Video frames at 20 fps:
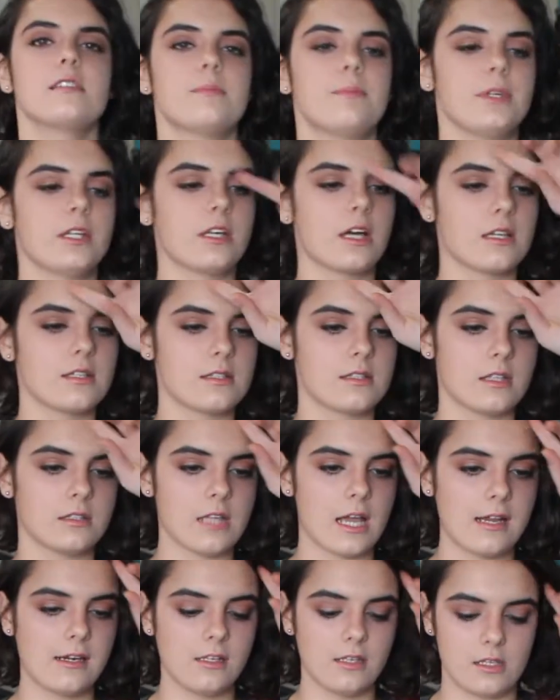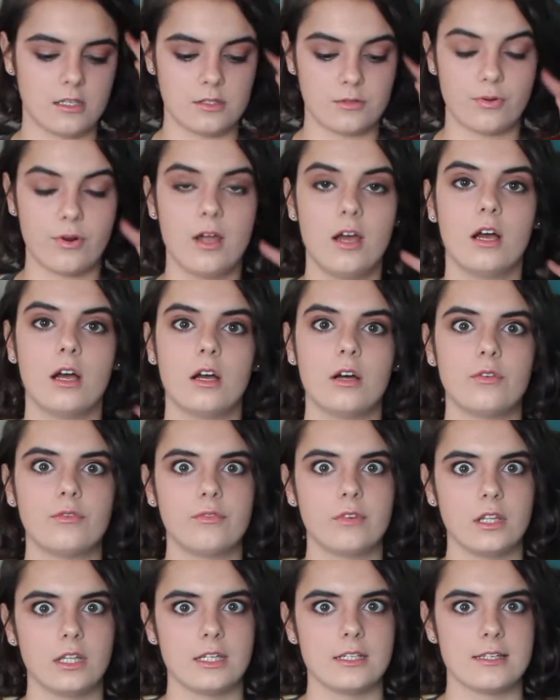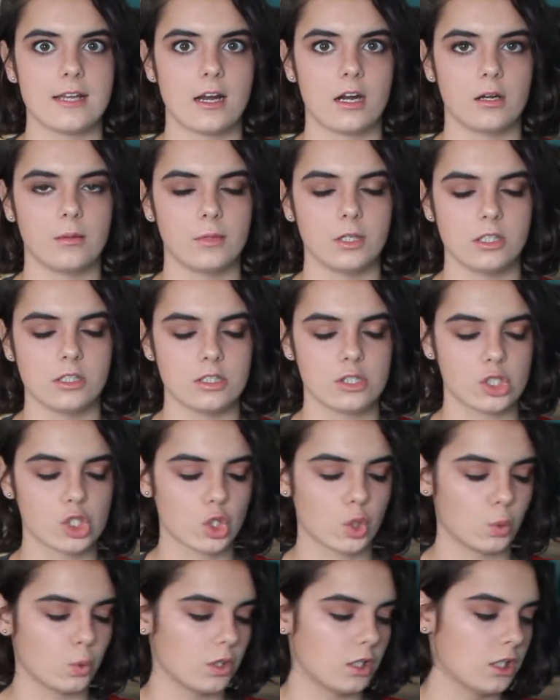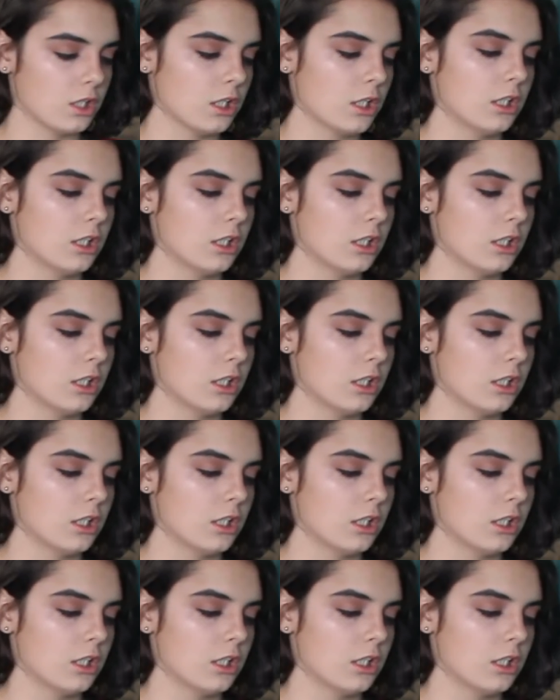because the lighting is really terrible in school,